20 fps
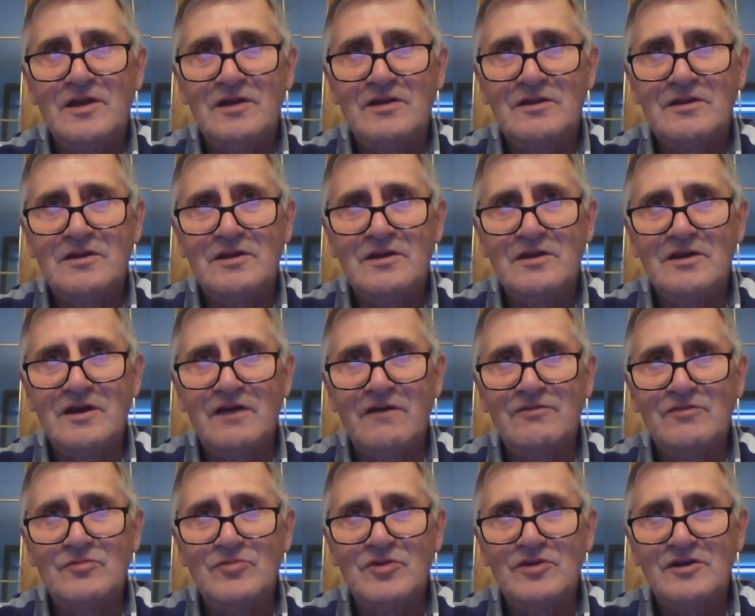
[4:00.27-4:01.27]
that the
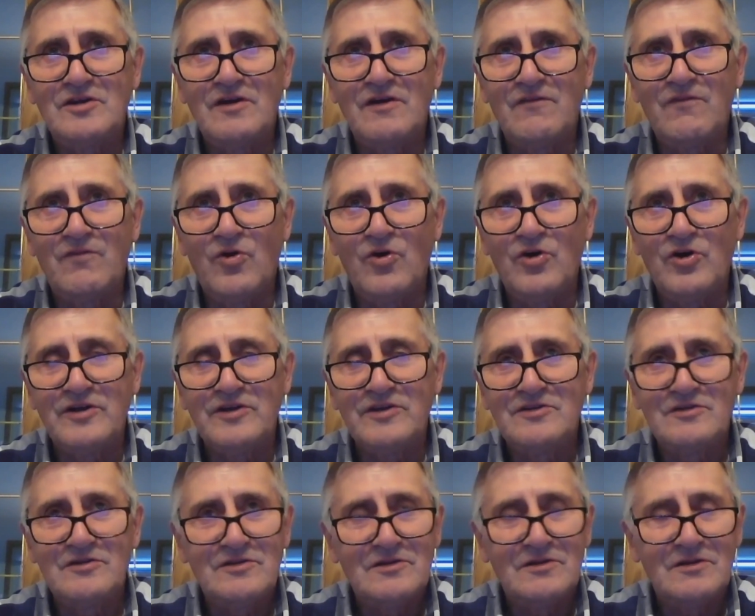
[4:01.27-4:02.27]
government
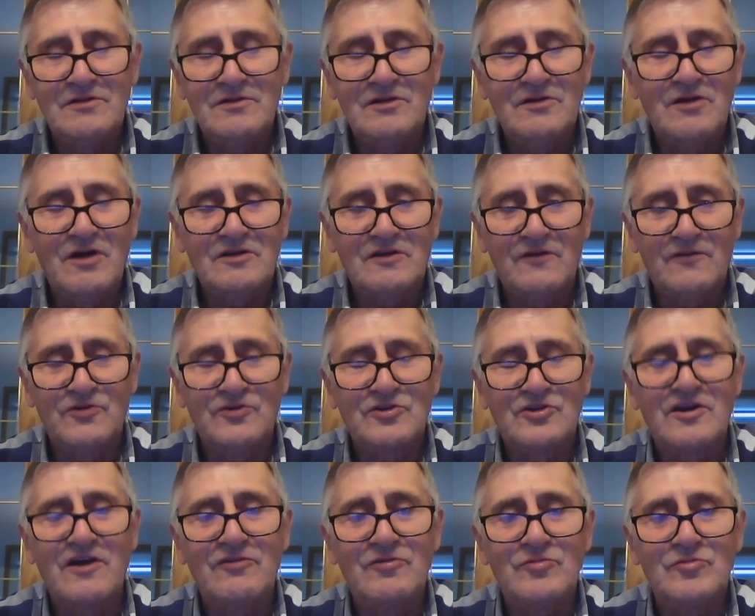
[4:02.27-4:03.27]
avoids, they're not the first
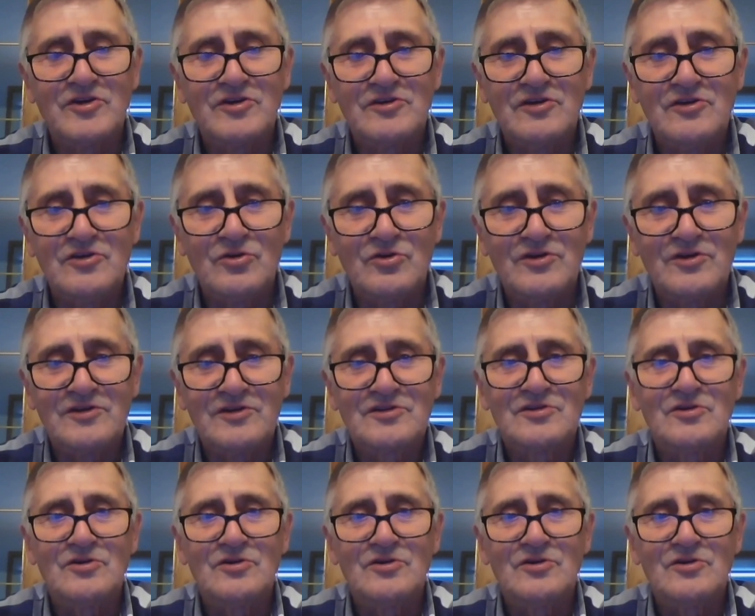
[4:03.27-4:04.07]
government to do this.